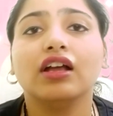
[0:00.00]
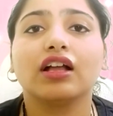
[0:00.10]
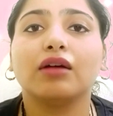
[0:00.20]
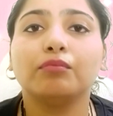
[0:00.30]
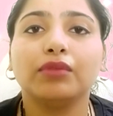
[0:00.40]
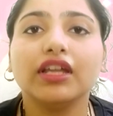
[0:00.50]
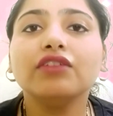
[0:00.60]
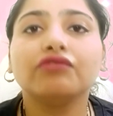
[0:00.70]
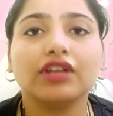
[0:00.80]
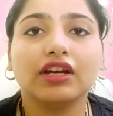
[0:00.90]
complete
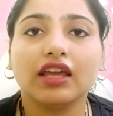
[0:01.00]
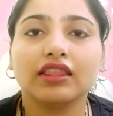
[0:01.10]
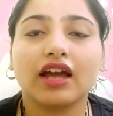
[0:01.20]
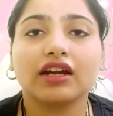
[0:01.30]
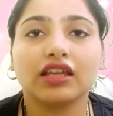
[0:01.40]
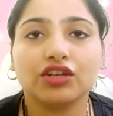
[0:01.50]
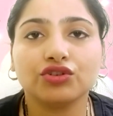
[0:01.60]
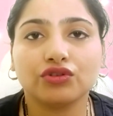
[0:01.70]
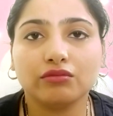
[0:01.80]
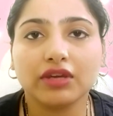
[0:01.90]
feeding that he
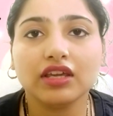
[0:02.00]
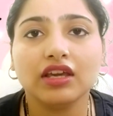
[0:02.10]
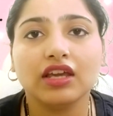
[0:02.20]
should be.